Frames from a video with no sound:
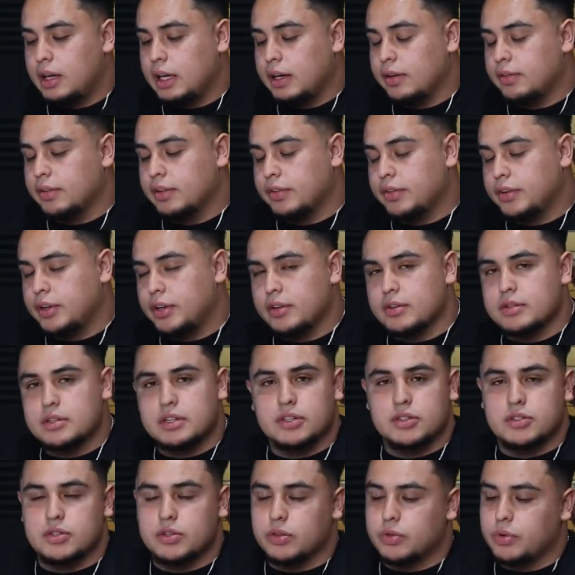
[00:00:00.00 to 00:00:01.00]
even if you're
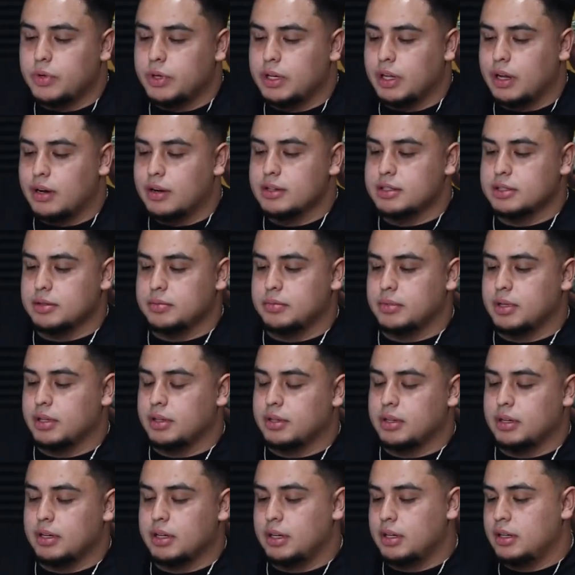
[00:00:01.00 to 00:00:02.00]
using $2-3 a
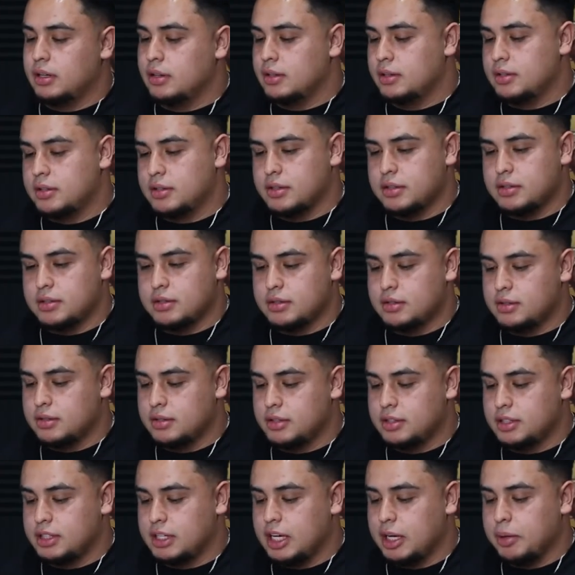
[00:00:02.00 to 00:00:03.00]
month on it. Just
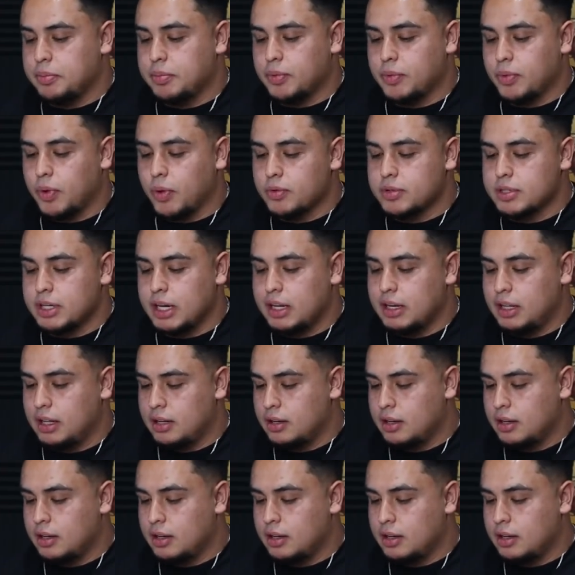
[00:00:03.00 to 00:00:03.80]
keep it rotating.